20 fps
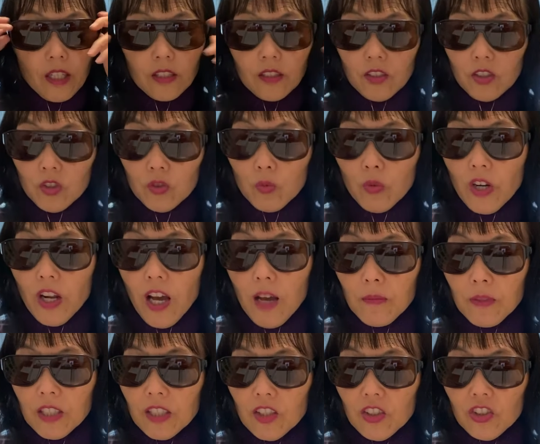this is what I'm
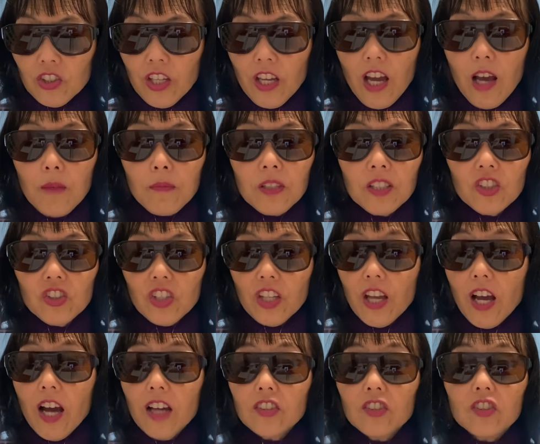going to say.
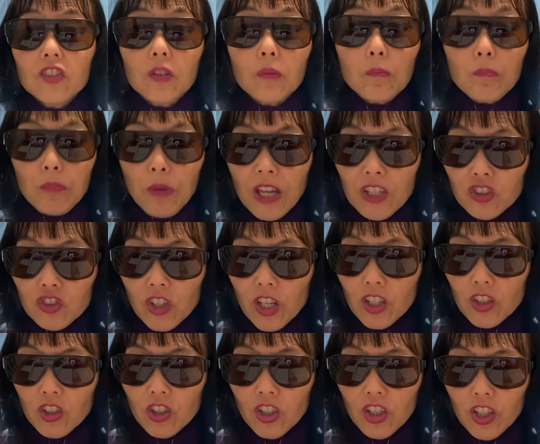I did the best I
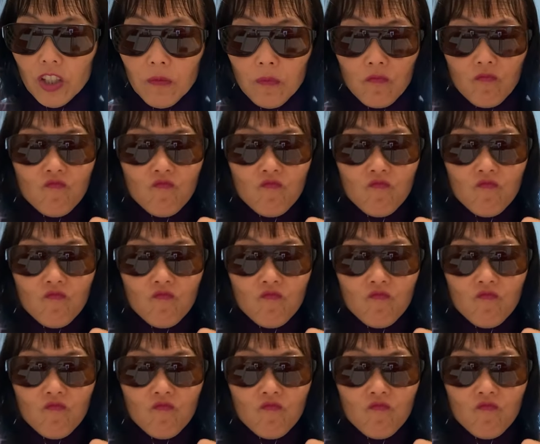could.